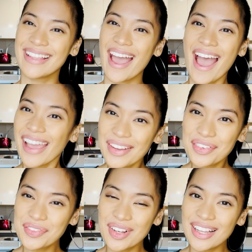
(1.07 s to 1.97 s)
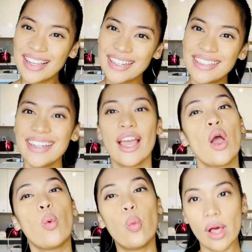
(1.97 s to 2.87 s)
Hi everyone,
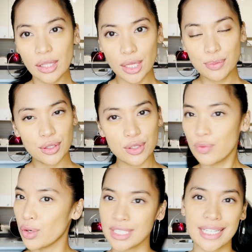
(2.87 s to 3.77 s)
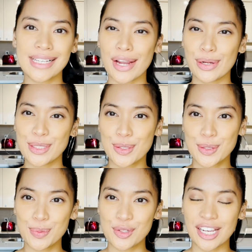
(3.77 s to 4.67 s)
welcome to the Divorcee Diaries
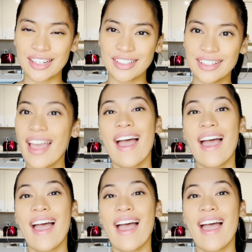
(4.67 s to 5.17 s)
YouTube channel.